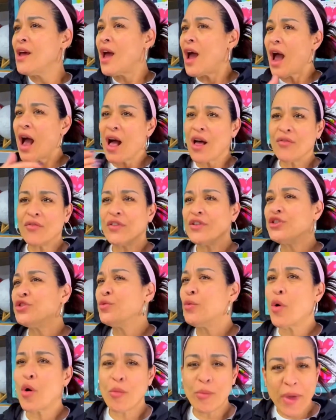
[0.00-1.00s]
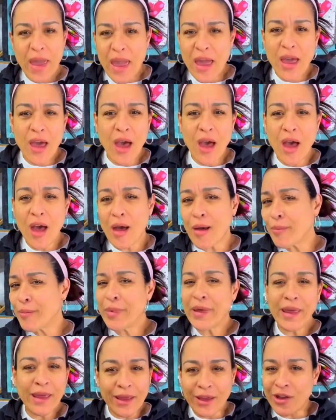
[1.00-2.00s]
Alpha to Omega,
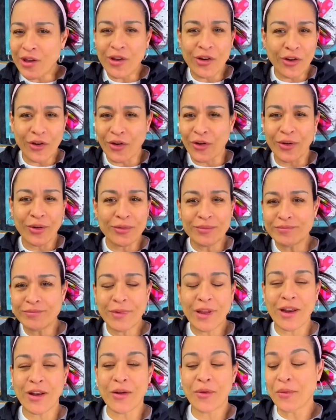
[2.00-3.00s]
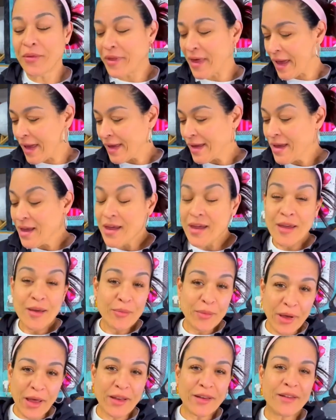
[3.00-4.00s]
pick your, thing.
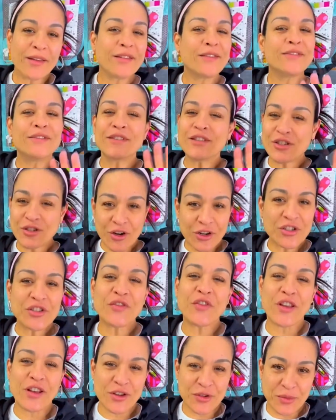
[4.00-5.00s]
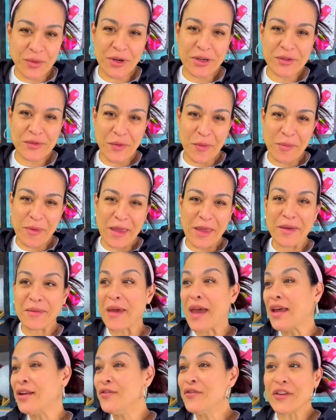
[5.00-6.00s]
But start to finish works for me.
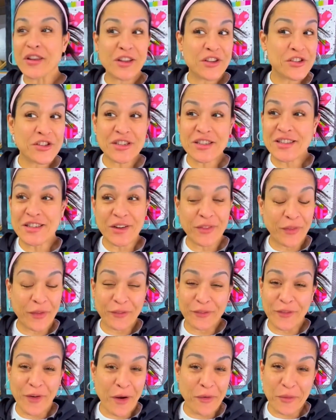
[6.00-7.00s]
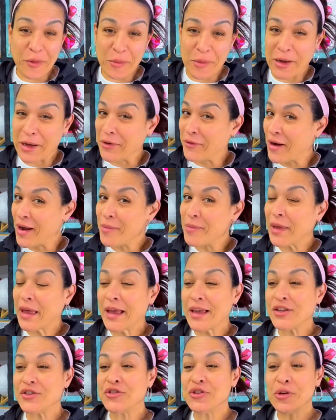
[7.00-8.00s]
And finish is different for everybody, right?
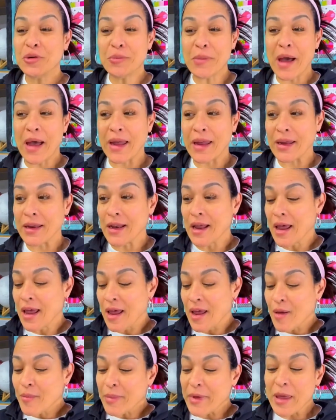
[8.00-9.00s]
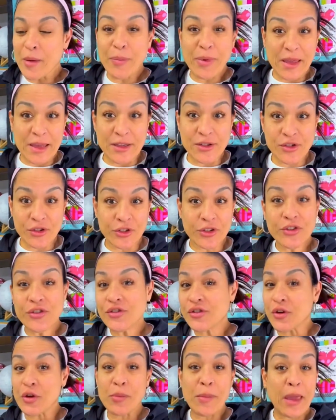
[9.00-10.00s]
Because you might be a piecer,
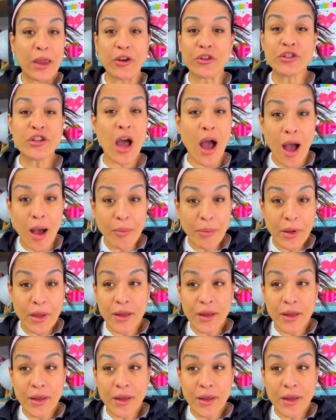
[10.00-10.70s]
so you make your top